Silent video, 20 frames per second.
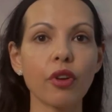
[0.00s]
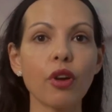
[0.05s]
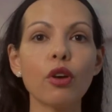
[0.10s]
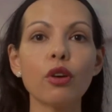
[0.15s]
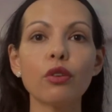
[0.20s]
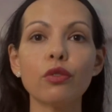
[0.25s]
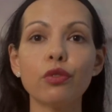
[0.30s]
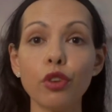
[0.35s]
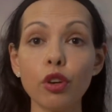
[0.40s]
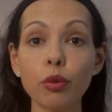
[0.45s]

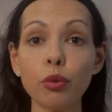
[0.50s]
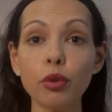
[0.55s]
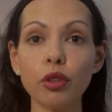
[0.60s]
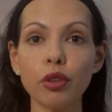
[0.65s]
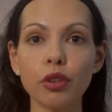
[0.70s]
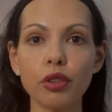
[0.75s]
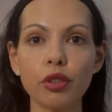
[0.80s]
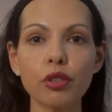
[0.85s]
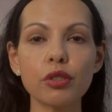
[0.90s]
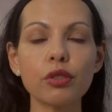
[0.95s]
Verbal
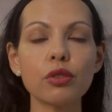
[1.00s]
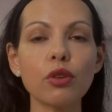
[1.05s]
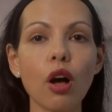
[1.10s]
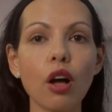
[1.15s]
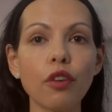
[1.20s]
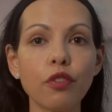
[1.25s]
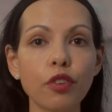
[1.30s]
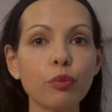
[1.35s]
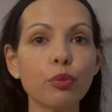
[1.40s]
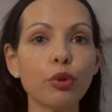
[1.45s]
learners
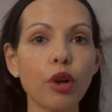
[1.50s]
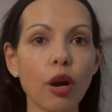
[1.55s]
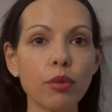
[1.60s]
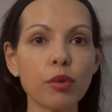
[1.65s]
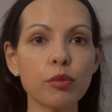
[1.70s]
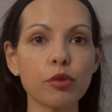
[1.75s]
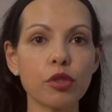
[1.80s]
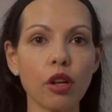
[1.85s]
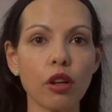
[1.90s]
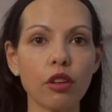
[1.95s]
often problem
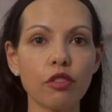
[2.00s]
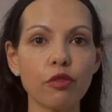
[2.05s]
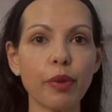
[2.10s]
solve